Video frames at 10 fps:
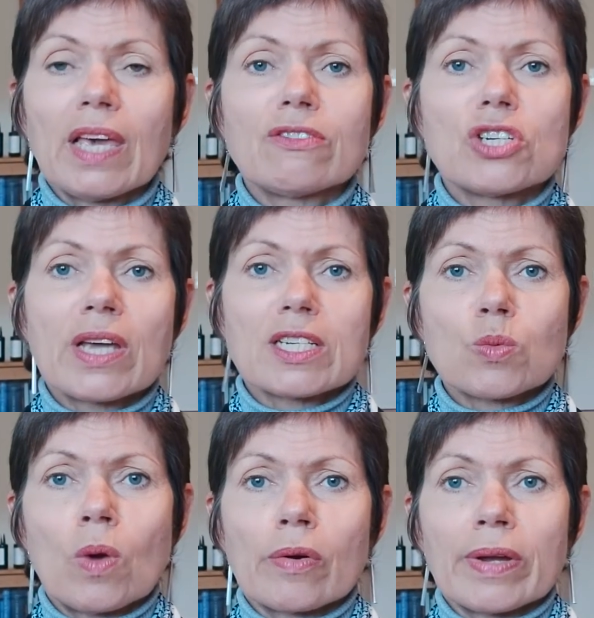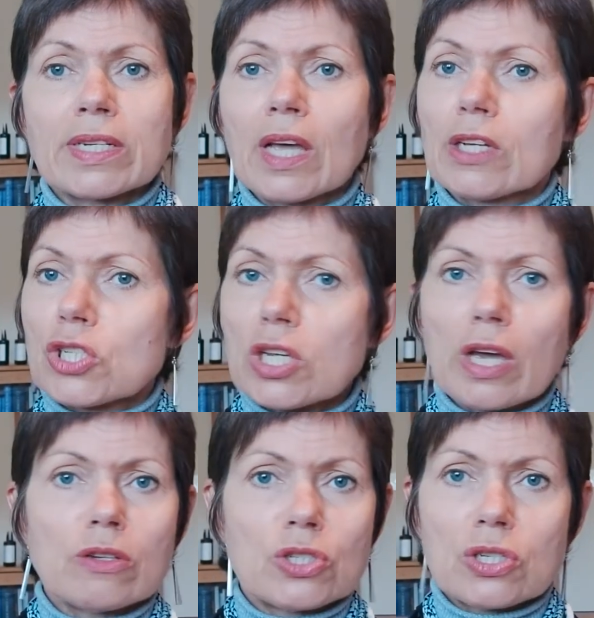If she gets worried, she
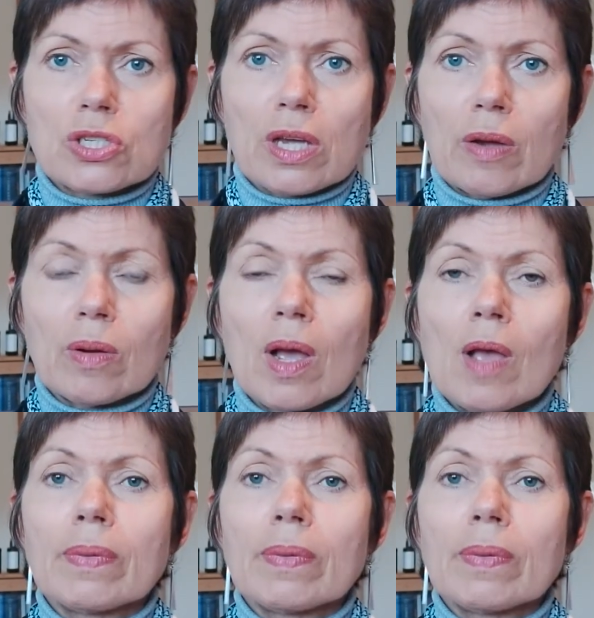goes to sew